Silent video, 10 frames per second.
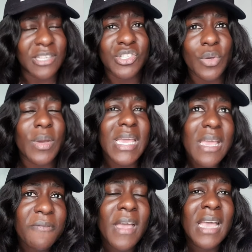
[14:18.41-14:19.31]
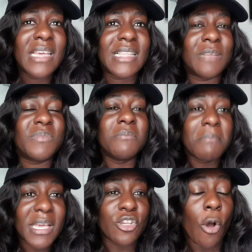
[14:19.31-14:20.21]
And so if it had
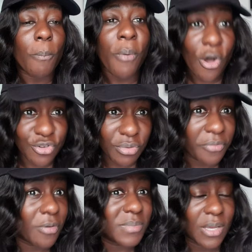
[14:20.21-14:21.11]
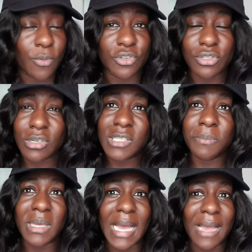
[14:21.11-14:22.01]
been made compulsory from day one, trust
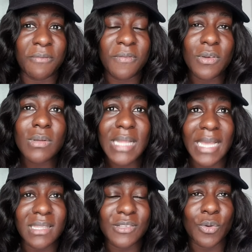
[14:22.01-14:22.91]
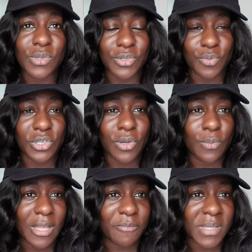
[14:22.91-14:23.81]
me, I feel like this whole situation
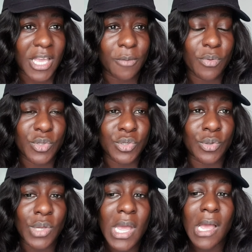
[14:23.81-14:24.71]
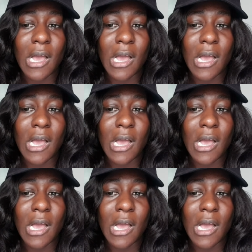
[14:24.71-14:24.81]
would have been able to